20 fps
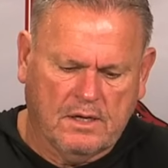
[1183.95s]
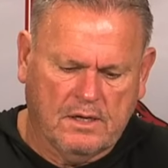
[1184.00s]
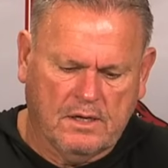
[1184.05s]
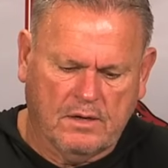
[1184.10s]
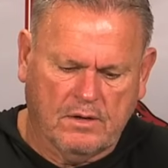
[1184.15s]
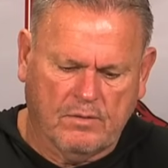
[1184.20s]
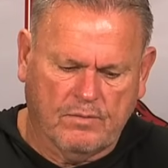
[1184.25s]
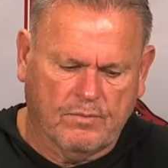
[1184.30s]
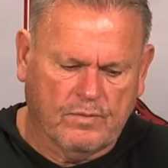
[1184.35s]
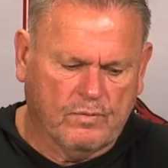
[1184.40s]
you
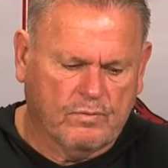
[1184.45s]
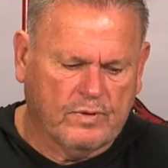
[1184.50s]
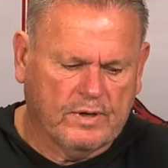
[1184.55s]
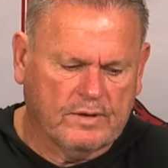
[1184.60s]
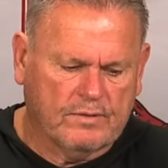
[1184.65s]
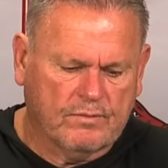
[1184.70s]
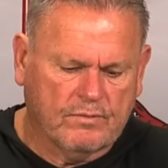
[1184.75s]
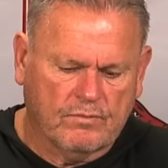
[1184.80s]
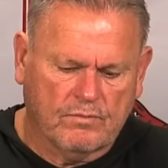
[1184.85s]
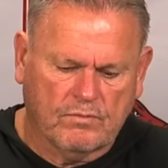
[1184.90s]
know, I mean
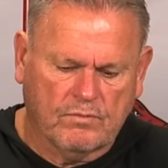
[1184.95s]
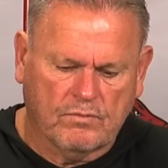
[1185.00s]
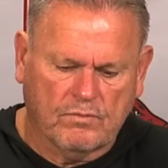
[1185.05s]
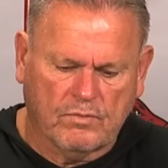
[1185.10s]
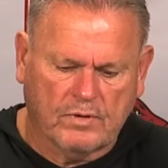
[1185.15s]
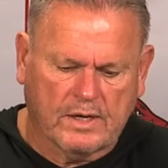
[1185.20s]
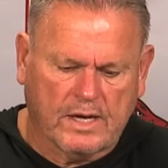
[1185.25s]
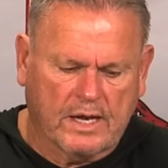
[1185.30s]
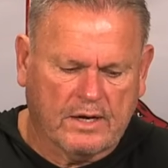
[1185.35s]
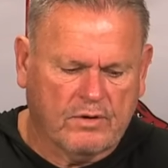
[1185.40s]
we
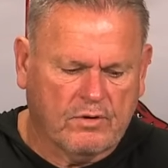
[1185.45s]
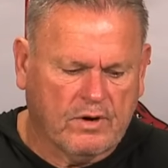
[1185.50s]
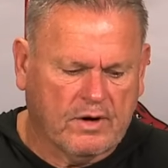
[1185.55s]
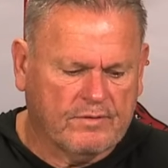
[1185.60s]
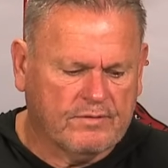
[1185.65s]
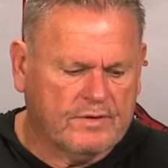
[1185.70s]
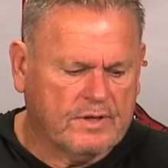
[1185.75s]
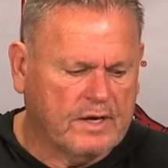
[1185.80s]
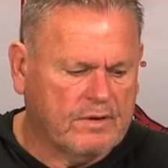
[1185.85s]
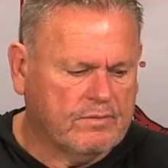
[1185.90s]
we got to do
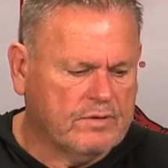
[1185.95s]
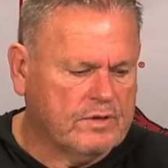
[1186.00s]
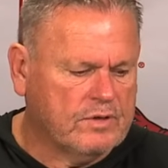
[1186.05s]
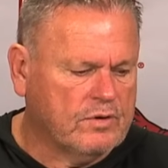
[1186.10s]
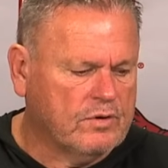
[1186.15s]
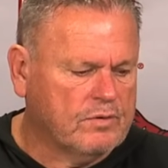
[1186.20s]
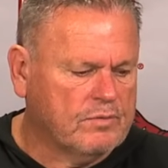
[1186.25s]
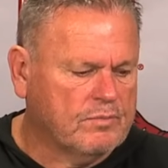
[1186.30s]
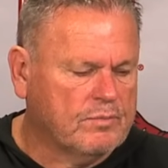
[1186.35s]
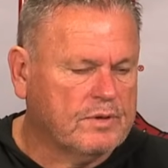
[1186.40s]
everything we
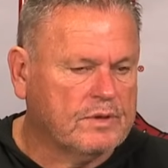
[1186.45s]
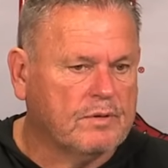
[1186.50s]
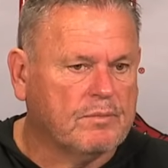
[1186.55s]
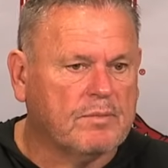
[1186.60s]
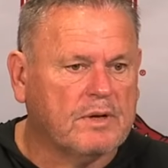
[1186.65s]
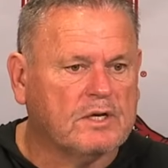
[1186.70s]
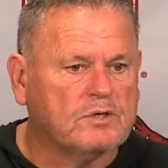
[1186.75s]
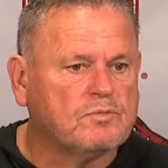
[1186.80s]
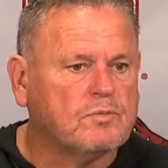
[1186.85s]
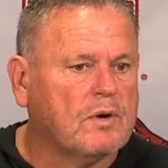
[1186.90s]
do to put the
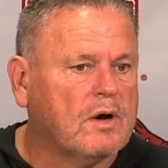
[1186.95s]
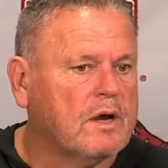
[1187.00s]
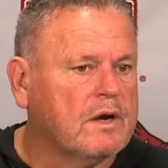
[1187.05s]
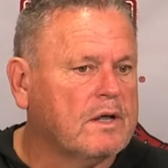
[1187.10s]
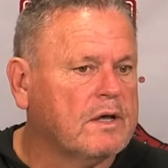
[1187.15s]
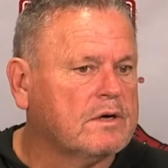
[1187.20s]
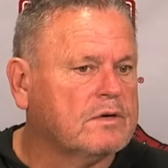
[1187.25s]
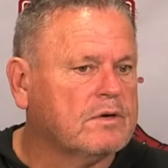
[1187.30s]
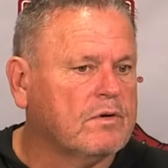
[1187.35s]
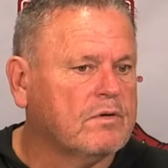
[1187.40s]
best
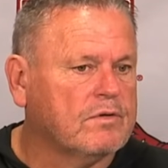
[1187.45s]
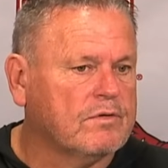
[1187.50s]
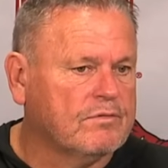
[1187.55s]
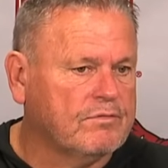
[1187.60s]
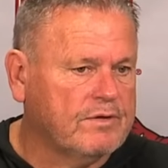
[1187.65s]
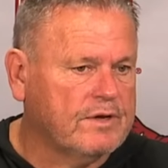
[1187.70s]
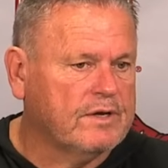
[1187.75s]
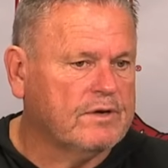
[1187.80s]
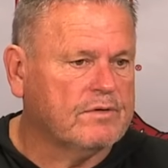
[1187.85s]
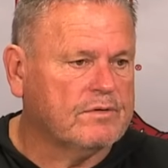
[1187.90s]
product on the
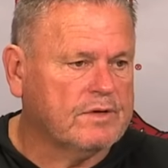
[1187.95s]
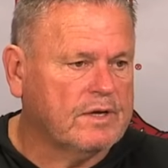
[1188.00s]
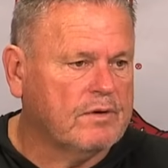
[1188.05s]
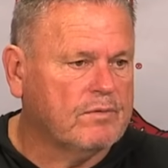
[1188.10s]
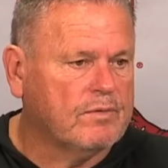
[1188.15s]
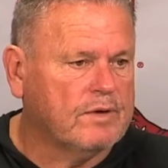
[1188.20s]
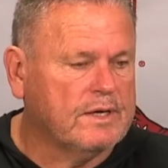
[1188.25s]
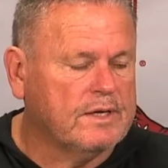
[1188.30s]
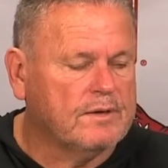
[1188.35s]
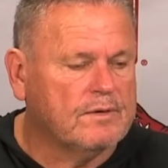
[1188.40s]
field that
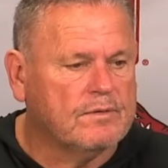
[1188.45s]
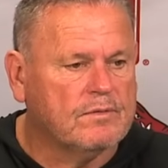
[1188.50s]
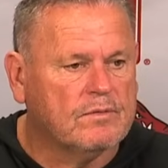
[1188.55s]
we